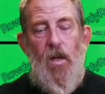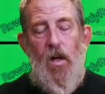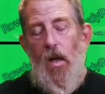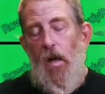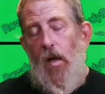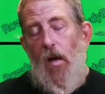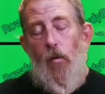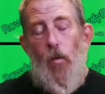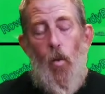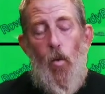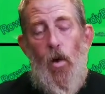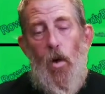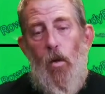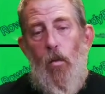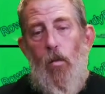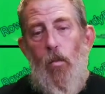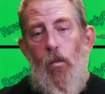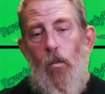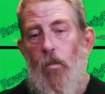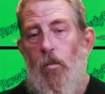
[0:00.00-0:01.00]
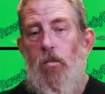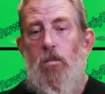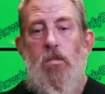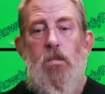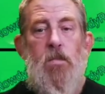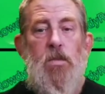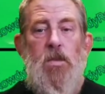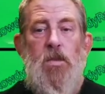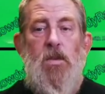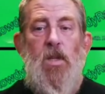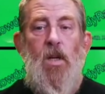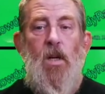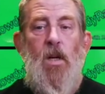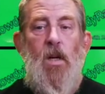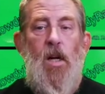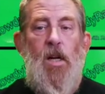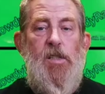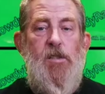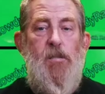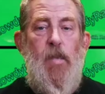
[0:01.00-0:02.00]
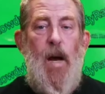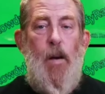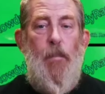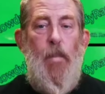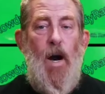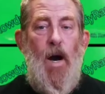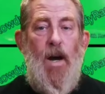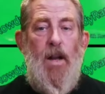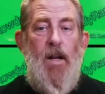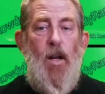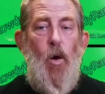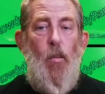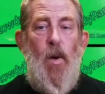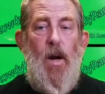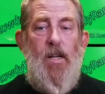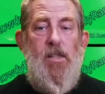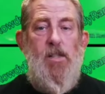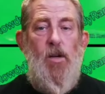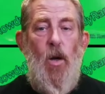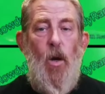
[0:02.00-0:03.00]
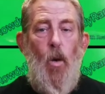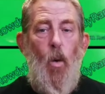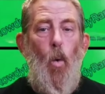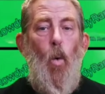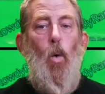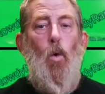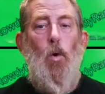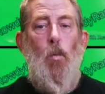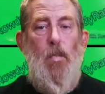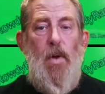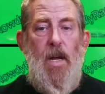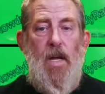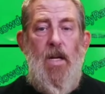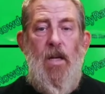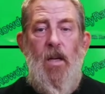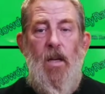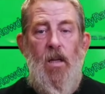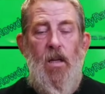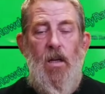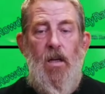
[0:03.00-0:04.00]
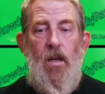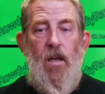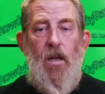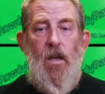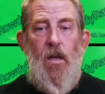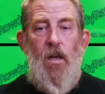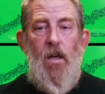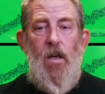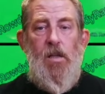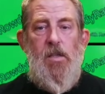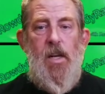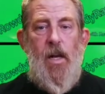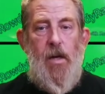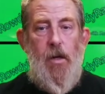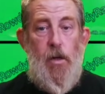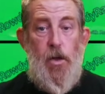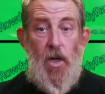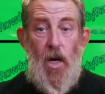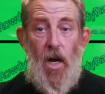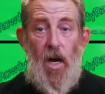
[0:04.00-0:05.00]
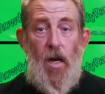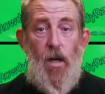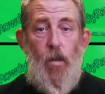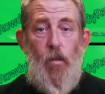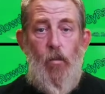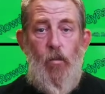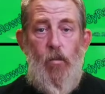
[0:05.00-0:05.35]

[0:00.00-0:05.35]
I never will. It's my body. Nobody's going to order me to get a shot.